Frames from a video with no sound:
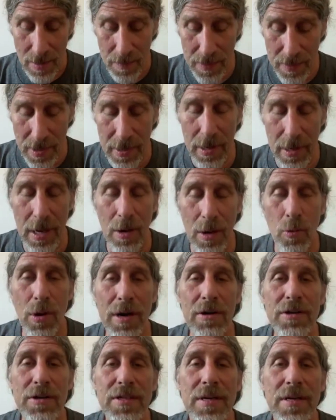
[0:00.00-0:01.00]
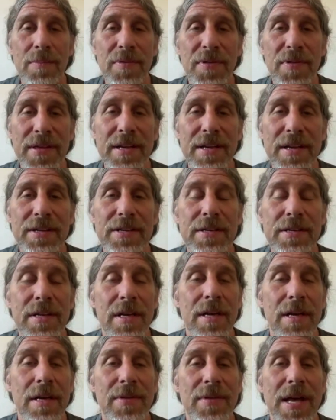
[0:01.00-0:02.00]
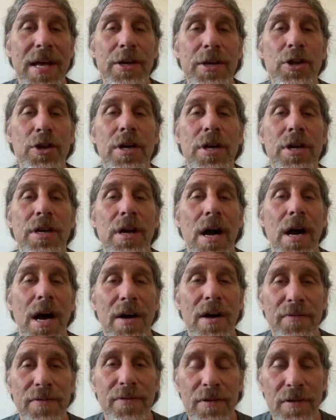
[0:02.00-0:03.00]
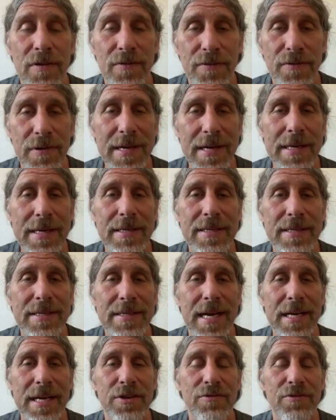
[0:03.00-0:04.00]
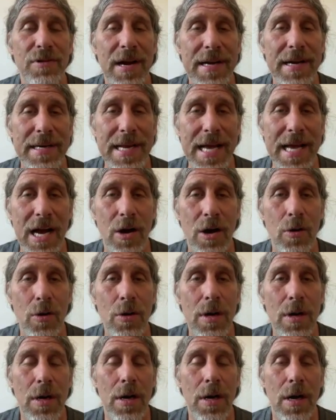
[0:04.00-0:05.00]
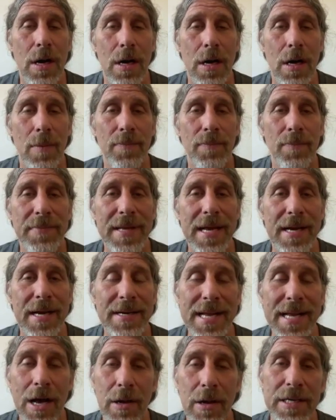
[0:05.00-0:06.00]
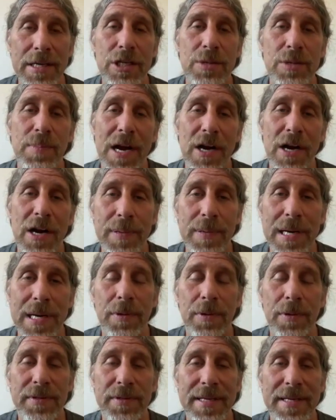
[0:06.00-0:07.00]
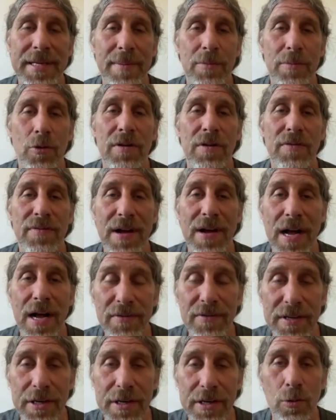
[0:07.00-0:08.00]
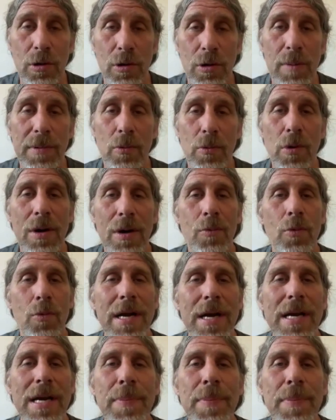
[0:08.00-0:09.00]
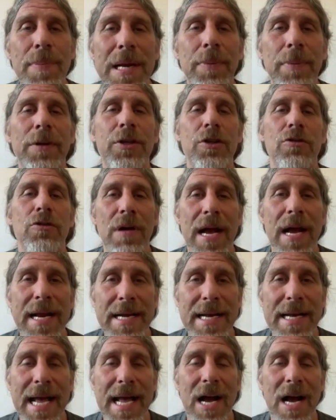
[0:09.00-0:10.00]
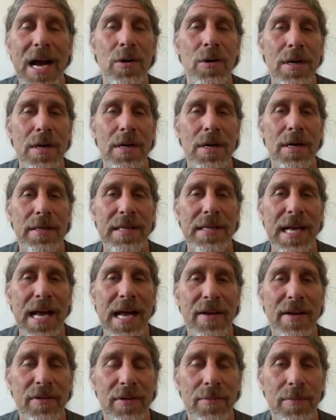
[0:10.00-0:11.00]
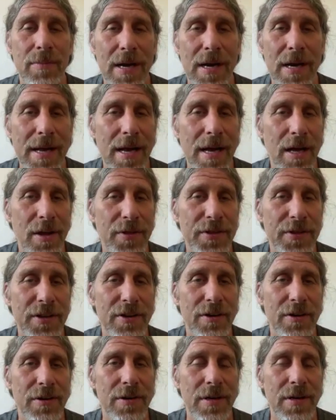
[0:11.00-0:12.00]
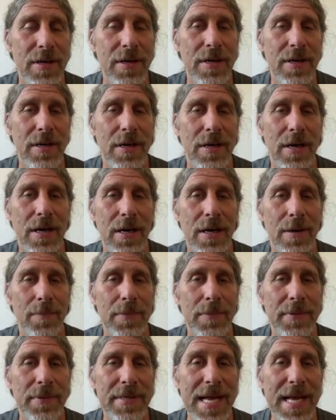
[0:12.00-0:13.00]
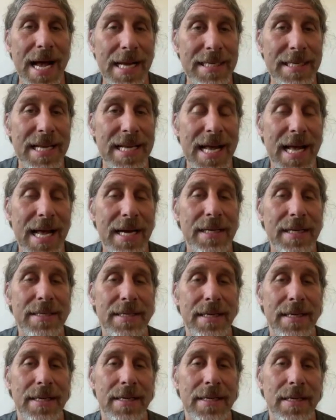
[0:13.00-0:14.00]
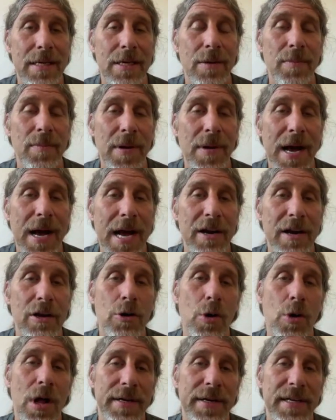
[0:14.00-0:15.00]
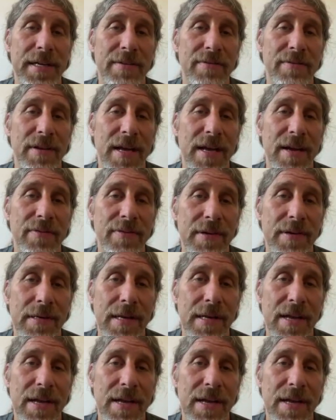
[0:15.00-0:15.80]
But what are some things that you can offer for insights right now that not only inspire people to get more involved in your work, but what can people do right now to have a healthier, non-toxic, higher quality of life and